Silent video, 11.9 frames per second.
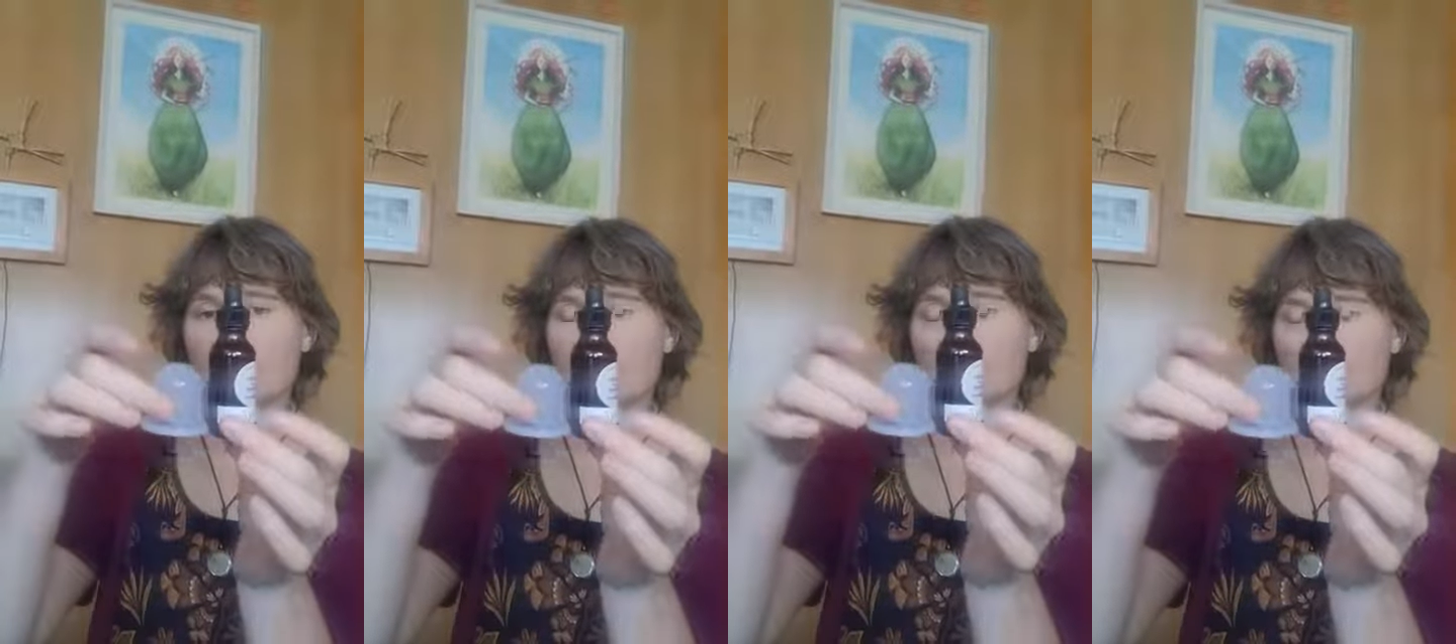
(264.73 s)

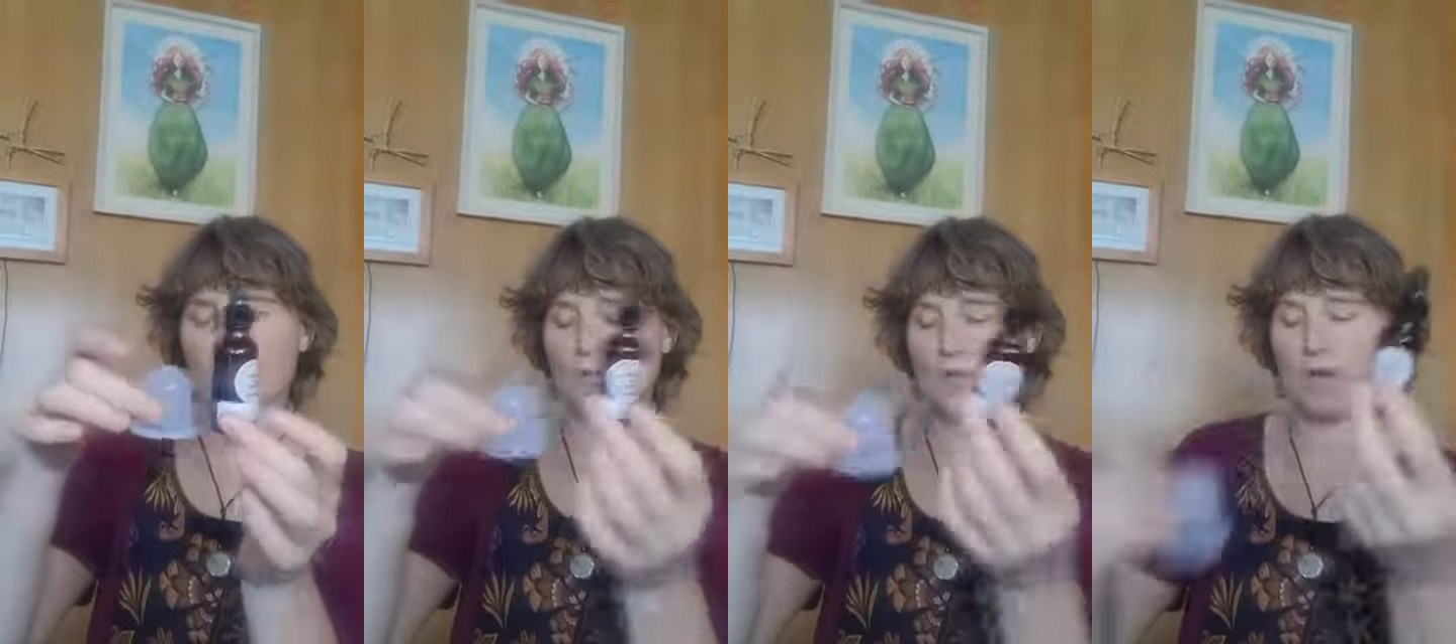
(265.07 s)
So
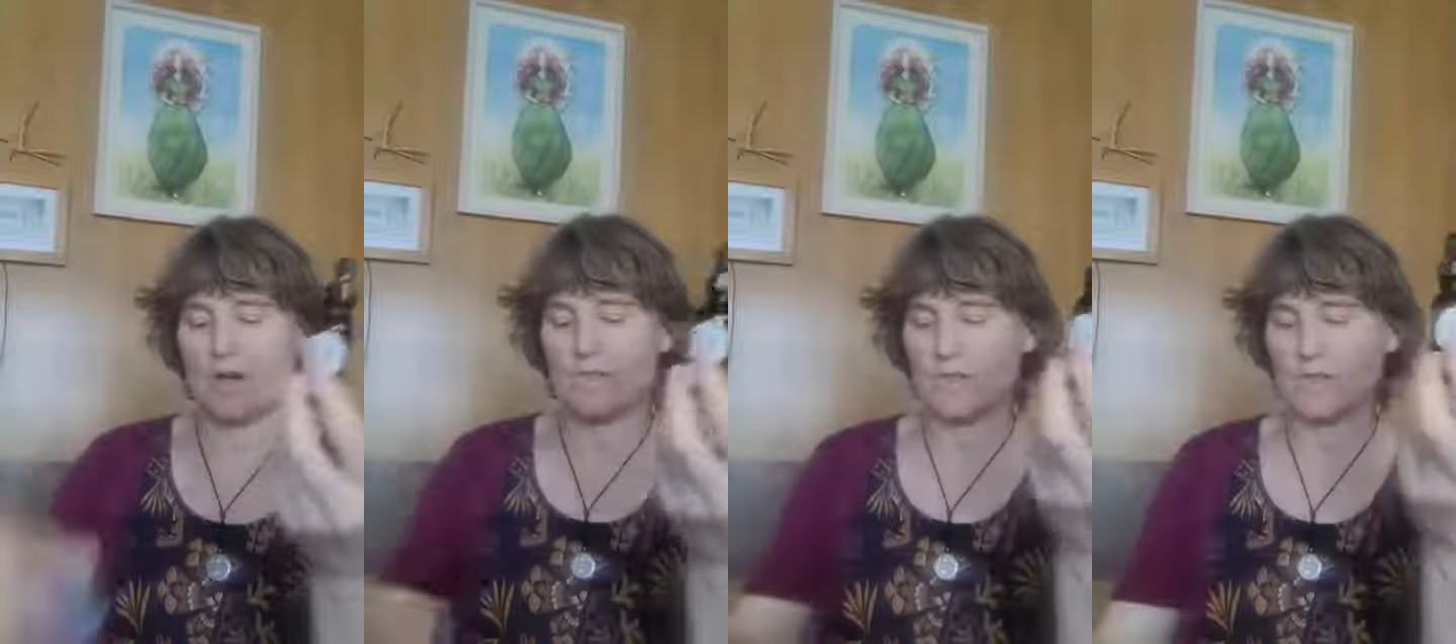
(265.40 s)
if you
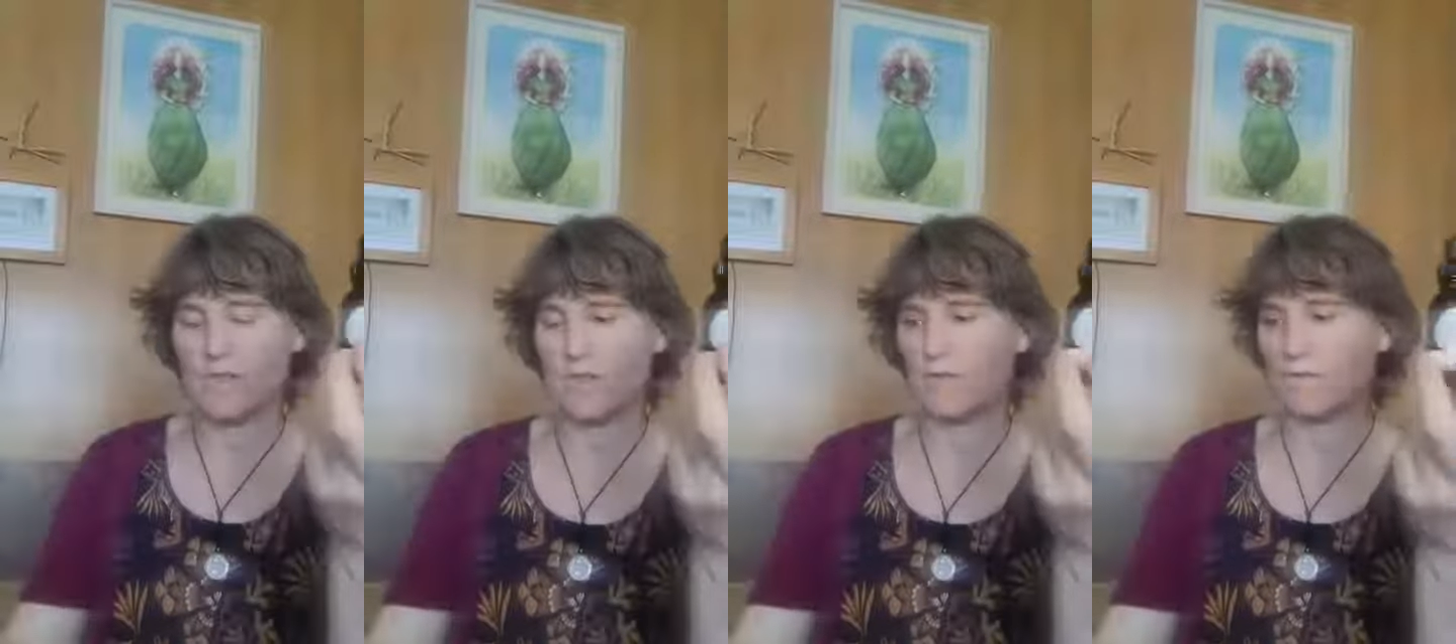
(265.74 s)
have an
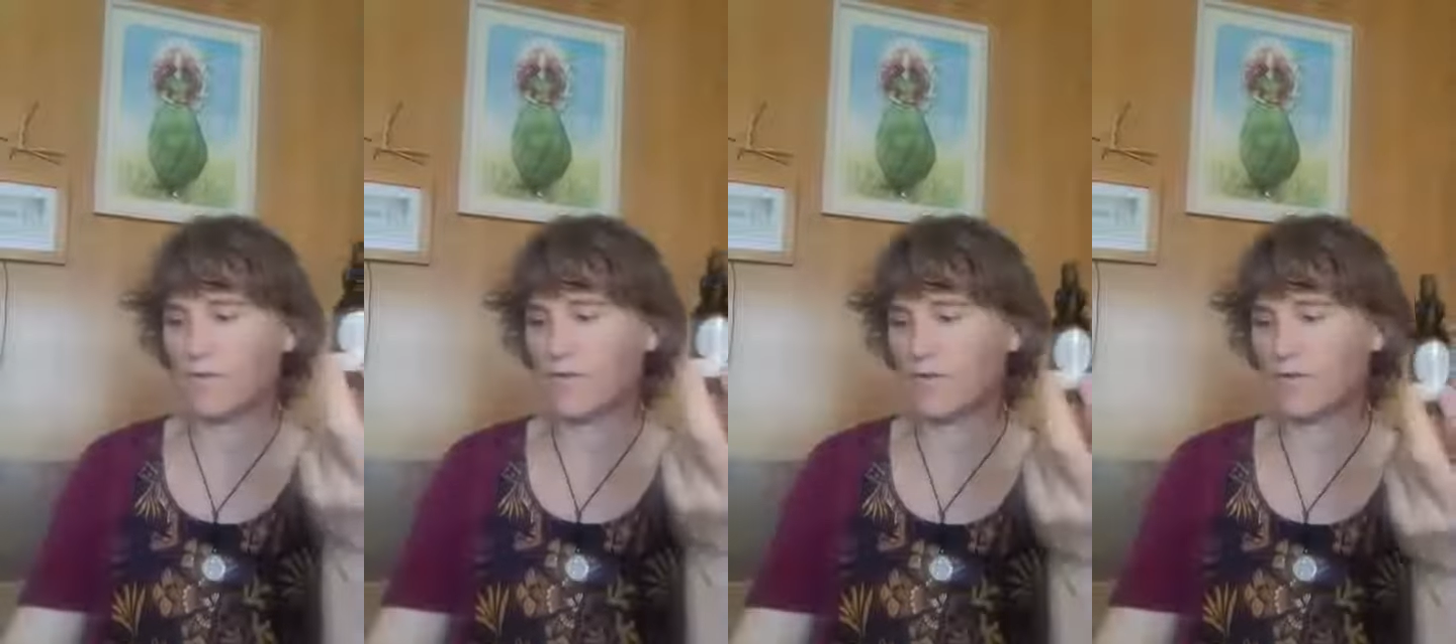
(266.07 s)
idea of
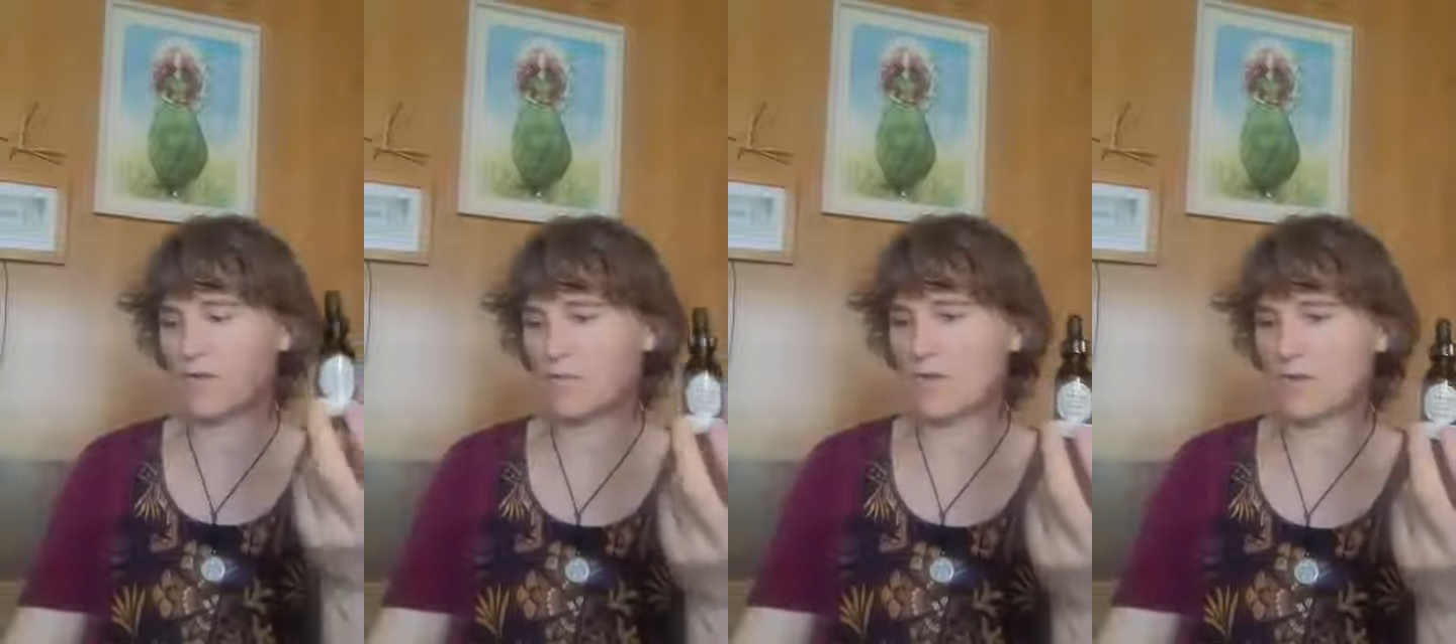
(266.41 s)
what a
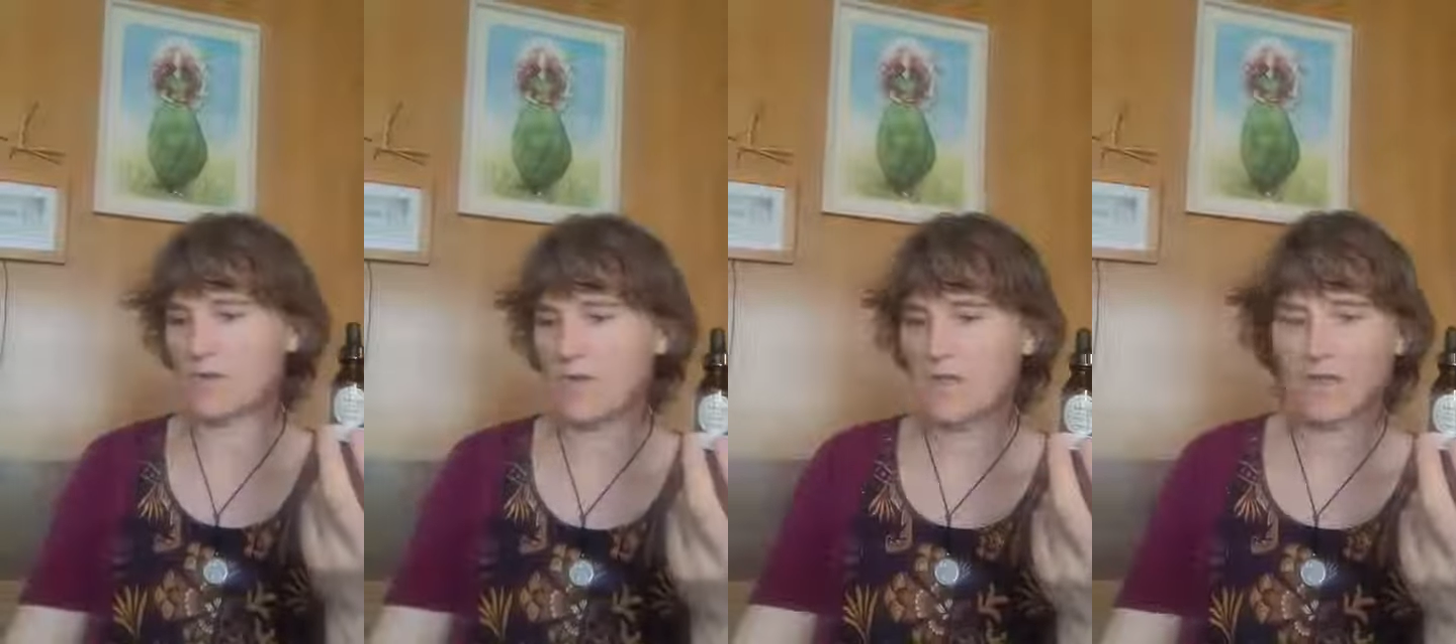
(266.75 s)
30ml,